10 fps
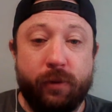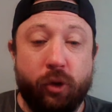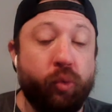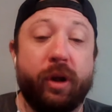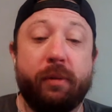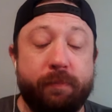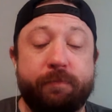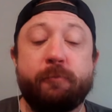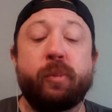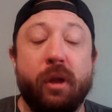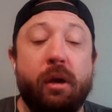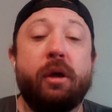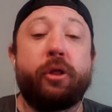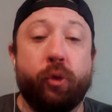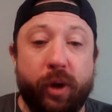Three,
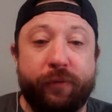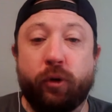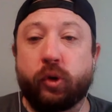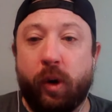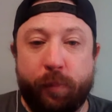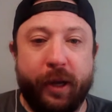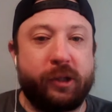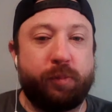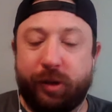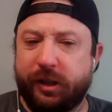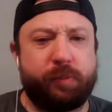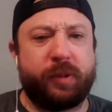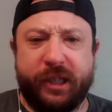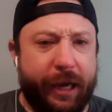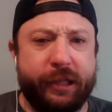three first-round picks plus
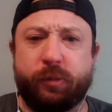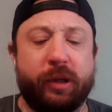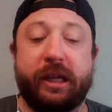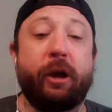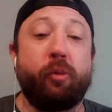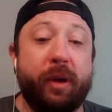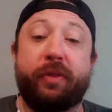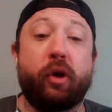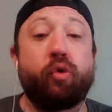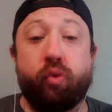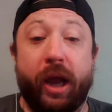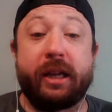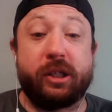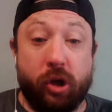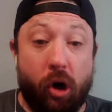seconds plus. It'll be the
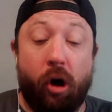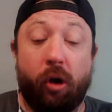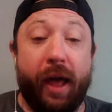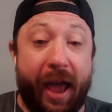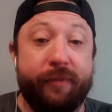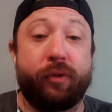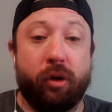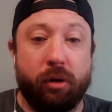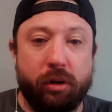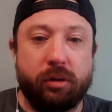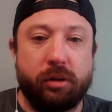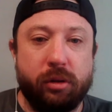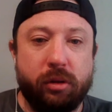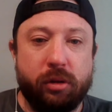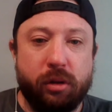greatest haul ever
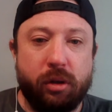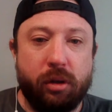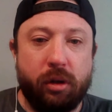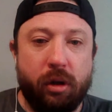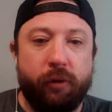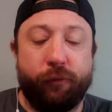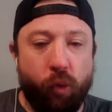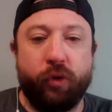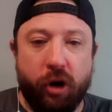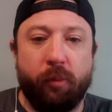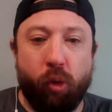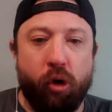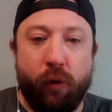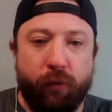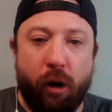for the number
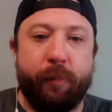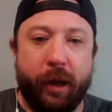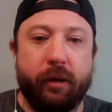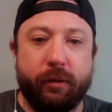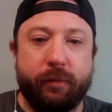one overall pick.